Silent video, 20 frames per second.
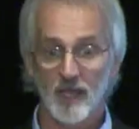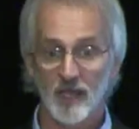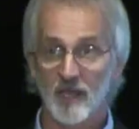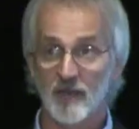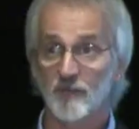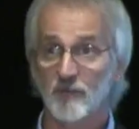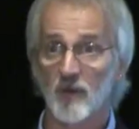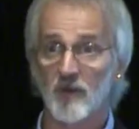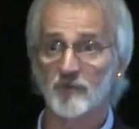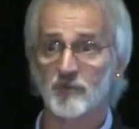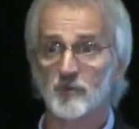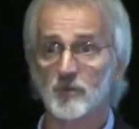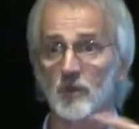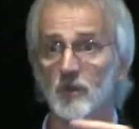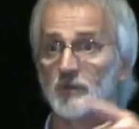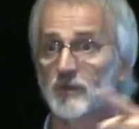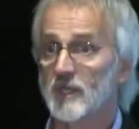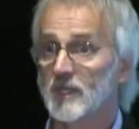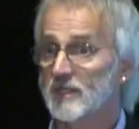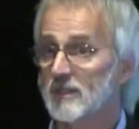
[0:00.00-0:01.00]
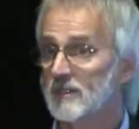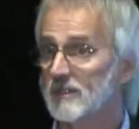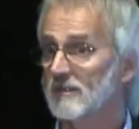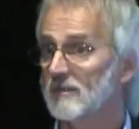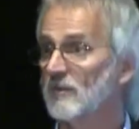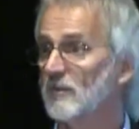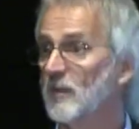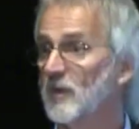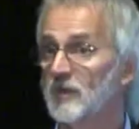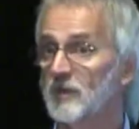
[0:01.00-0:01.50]
If we've drilled this
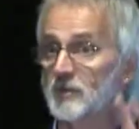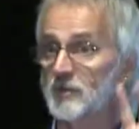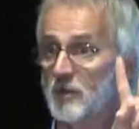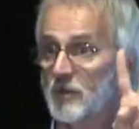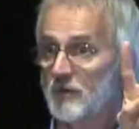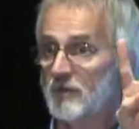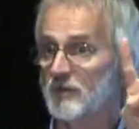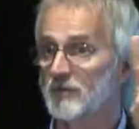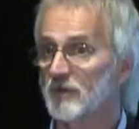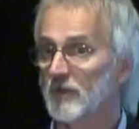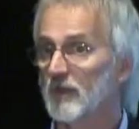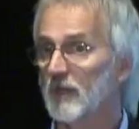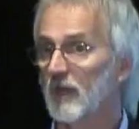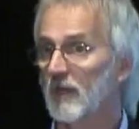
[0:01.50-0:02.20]
with two drill